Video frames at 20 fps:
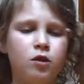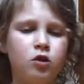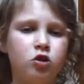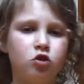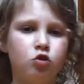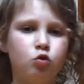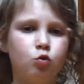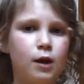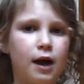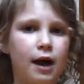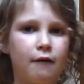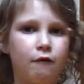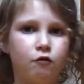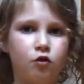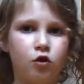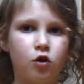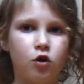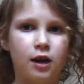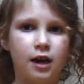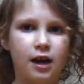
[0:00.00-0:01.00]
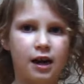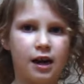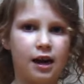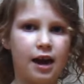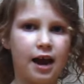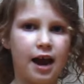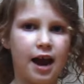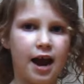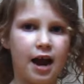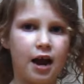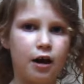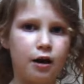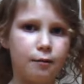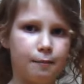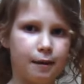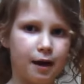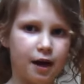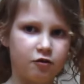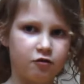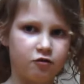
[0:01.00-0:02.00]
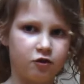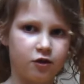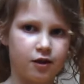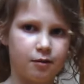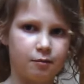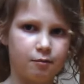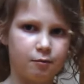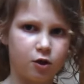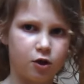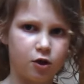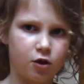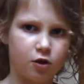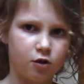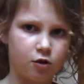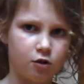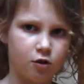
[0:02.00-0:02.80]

do we have good and bad dreams?